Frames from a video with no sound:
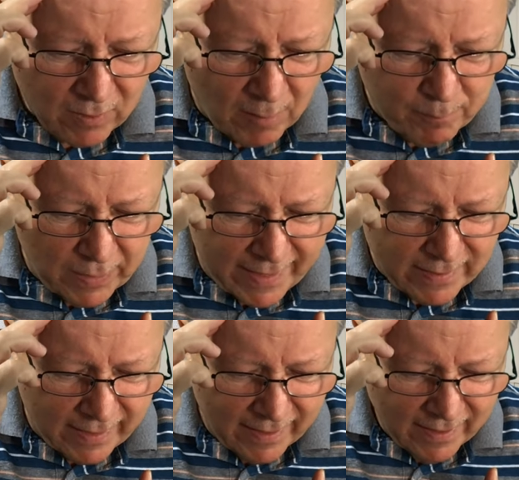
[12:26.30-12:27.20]

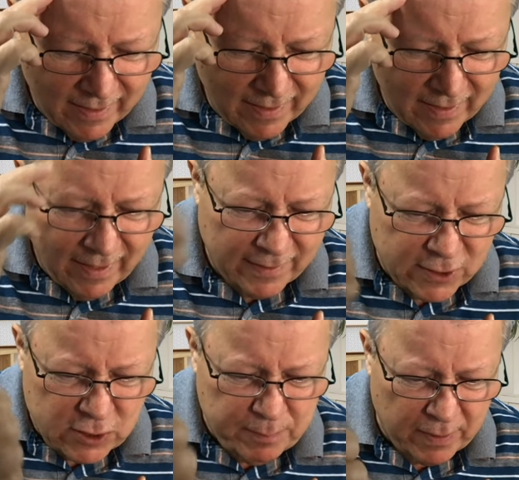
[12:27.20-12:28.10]
completely in
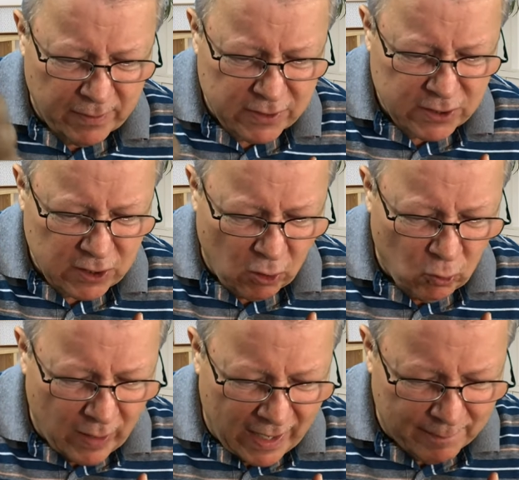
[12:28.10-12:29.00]
spirit,
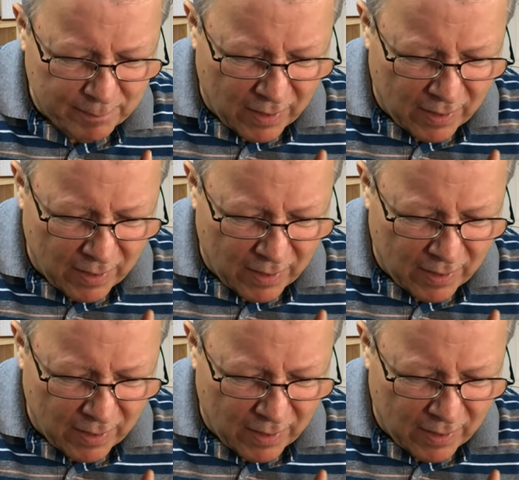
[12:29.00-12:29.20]
soul, and